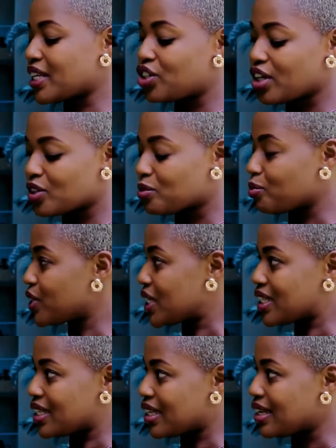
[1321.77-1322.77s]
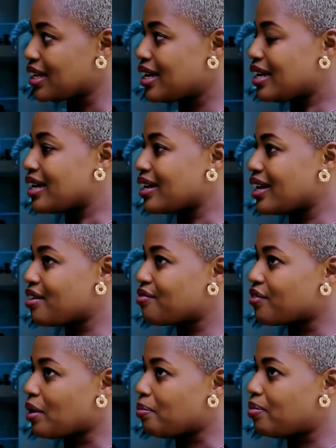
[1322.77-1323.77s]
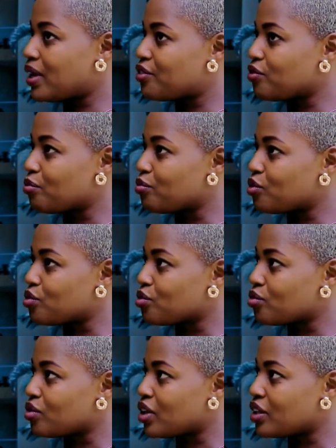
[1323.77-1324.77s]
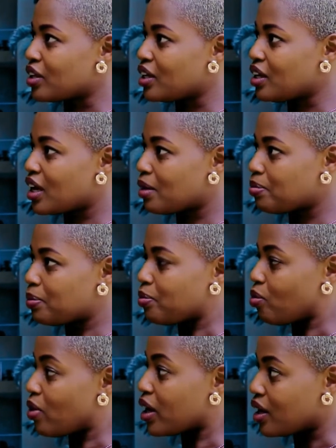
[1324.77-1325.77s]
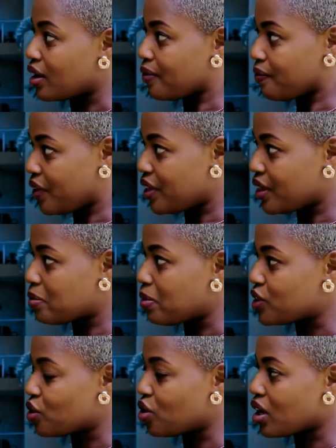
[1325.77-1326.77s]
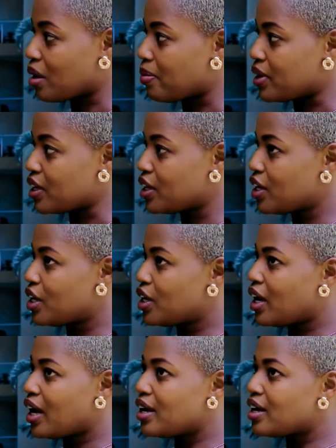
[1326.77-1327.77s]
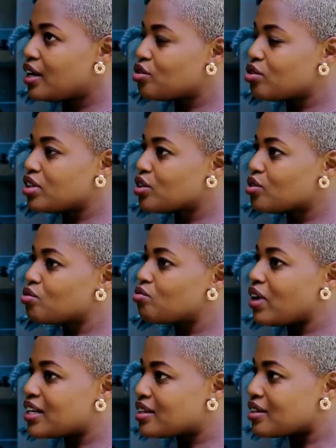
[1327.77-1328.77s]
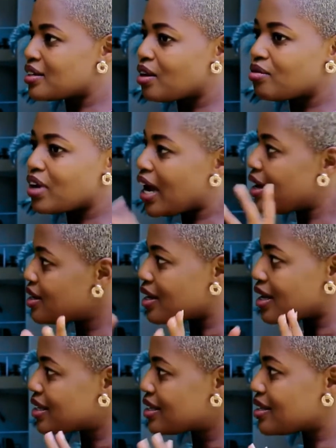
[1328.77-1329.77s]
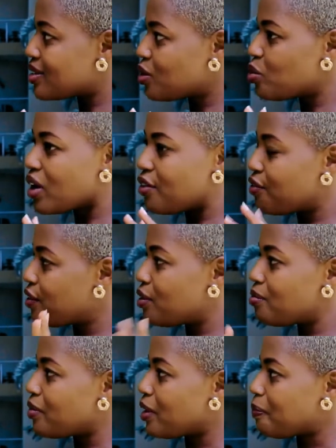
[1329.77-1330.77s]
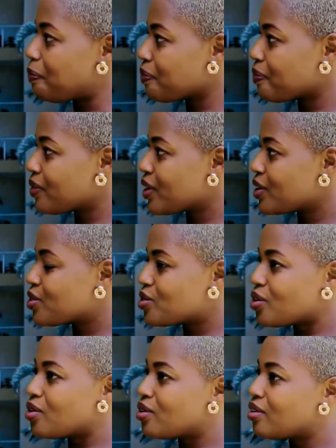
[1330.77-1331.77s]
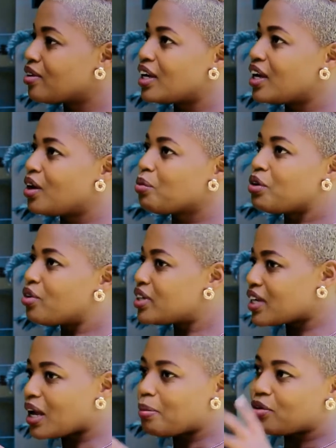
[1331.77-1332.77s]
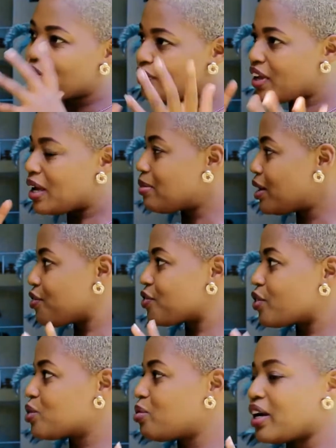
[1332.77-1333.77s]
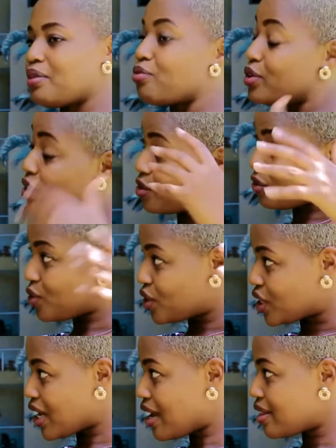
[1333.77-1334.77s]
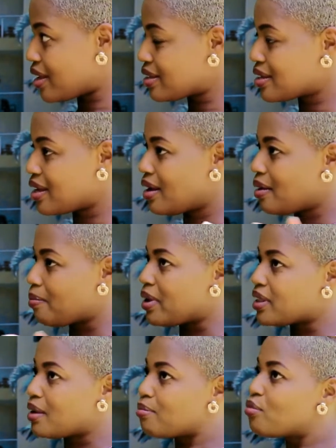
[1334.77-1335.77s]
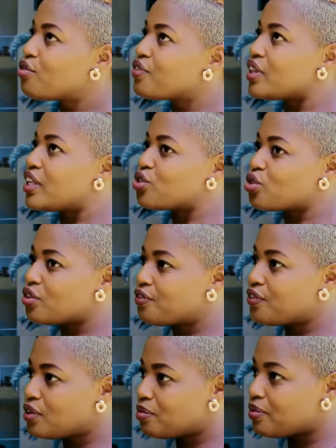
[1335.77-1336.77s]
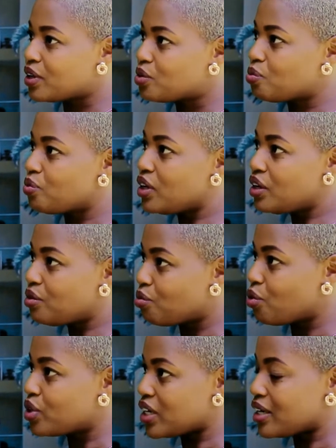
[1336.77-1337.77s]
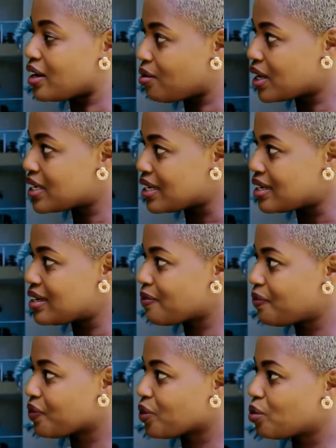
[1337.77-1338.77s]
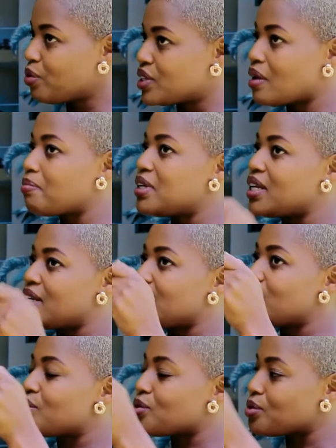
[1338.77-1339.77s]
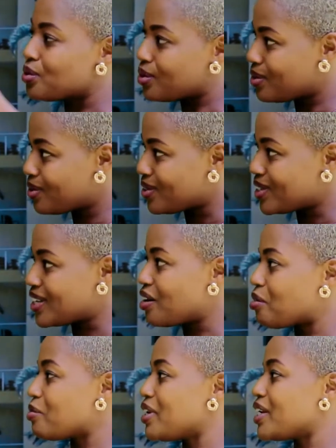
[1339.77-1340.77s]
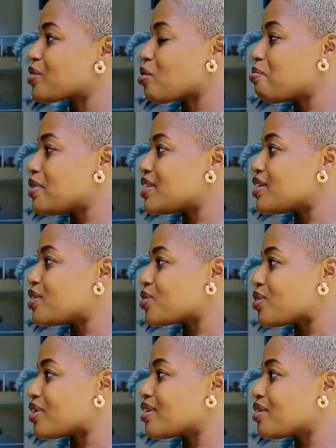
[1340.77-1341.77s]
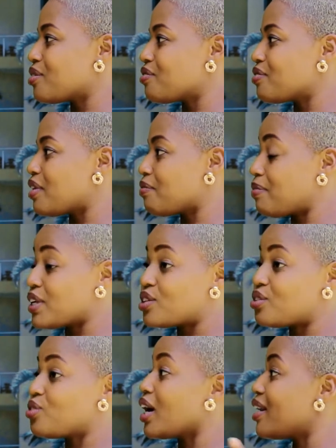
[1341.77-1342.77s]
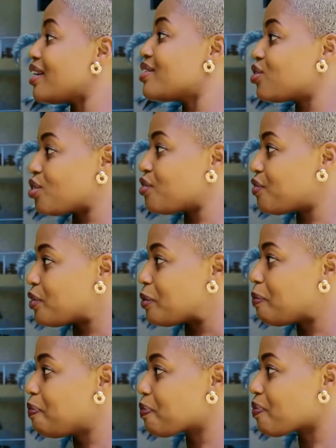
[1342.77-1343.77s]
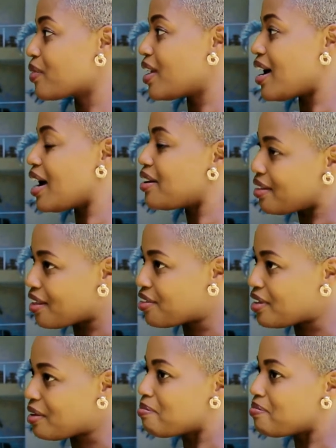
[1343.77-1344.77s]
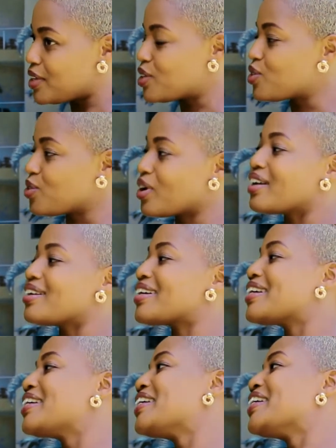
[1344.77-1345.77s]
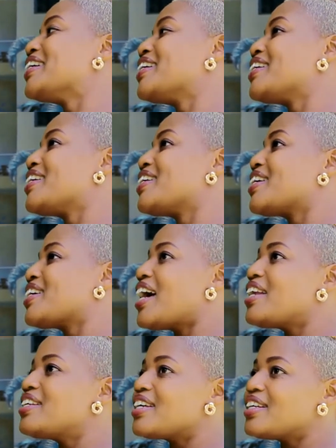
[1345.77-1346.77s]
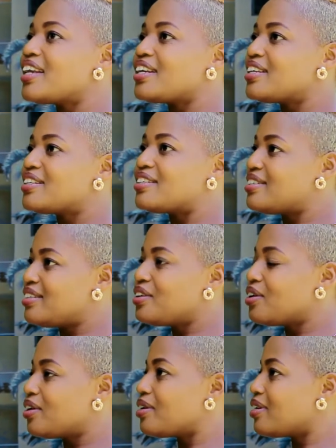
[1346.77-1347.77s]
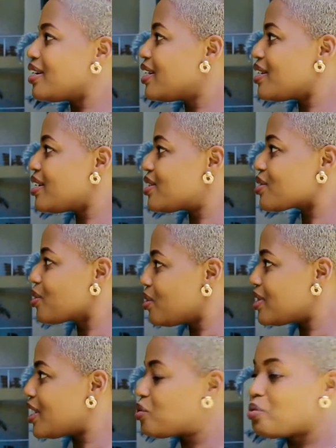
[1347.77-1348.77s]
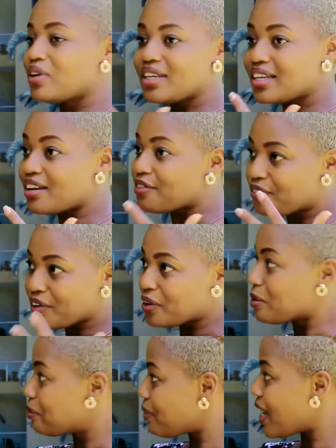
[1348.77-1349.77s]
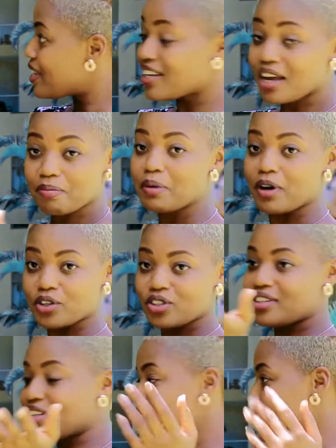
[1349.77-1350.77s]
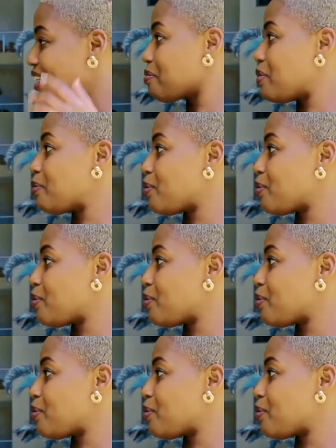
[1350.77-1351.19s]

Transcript: Charles Musisi, gave a platform to the young people working in that particular company, and told us to write down ideas so that we can film them. So we wrote a couple of them, and of course we are in process of shooting others. But the short film that we wrote and directed, we submitted it to Ntare Mwine's competition of the best Ugandan short film. Yes. Under the theme, This is Uganda. Yes. And it, it's good that we did a film as young people. Actually, these young people.